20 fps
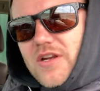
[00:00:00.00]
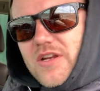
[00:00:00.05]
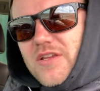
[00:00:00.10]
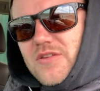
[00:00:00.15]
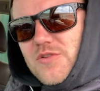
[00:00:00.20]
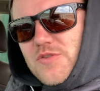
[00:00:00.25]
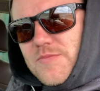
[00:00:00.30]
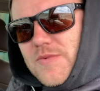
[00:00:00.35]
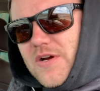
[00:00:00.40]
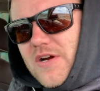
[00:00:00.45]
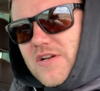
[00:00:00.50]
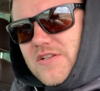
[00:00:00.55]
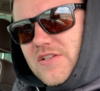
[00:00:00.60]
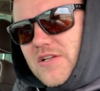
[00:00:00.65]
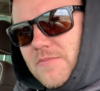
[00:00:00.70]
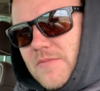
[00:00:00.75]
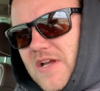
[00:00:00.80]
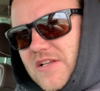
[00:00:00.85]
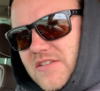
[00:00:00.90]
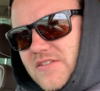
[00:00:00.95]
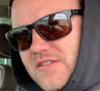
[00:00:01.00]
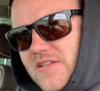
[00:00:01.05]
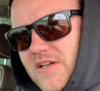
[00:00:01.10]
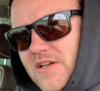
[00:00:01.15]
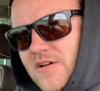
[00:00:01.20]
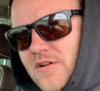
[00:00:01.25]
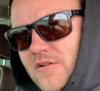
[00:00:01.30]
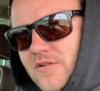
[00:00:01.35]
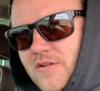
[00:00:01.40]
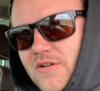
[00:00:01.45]
to get those parts, come back to
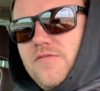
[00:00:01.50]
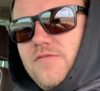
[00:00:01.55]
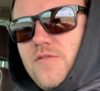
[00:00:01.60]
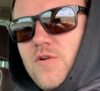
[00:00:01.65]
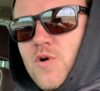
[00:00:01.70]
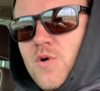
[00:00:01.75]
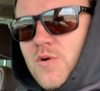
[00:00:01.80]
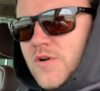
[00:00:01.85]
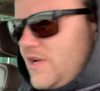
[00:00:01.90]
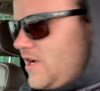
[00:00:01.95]
town. Phoned